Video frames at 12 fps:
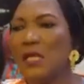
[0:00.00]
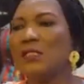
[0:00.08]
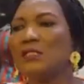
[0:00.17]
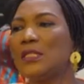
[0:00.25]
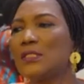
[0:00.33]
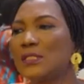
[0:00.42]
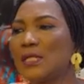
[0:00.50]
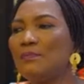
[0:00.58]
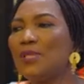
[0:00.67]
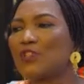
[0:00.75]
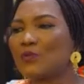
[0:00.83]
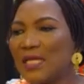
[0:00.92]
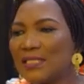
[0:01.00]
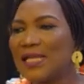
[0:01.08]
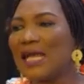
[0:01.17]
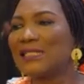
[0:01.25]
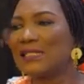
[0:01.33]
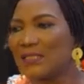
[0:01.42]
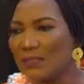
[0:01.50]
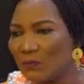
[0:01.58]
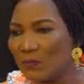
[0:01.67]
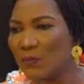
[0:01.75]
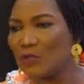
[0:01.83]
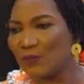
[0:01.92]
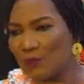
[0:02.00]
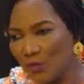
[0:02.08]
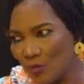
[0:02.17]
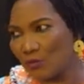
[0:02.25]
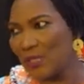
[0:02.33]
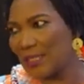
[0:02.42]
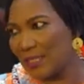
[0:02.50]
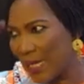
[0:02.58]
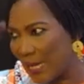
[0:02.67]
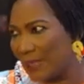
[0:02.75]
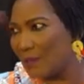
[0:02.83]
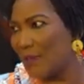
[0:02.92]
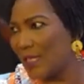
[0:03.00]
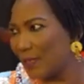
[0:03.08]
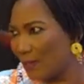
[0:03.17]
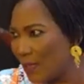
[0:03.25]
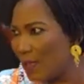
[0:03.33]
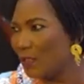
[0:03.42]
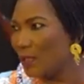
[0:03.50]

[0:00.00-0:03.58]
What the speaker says: is this a mistress that was frustrated when,